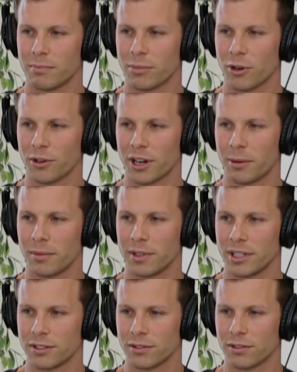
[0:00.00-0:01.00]
program
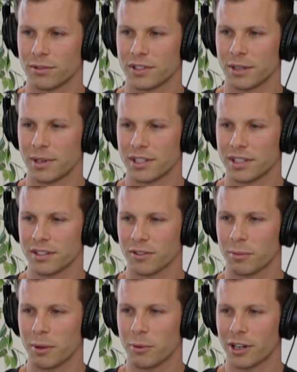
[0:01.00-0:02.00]
issued through CMHC.
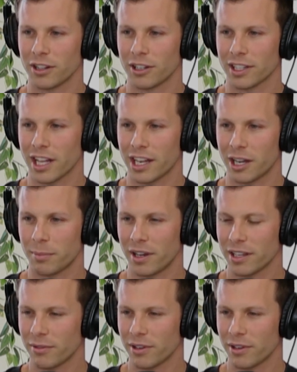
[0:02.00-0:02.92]
So if people want to look that up, I think we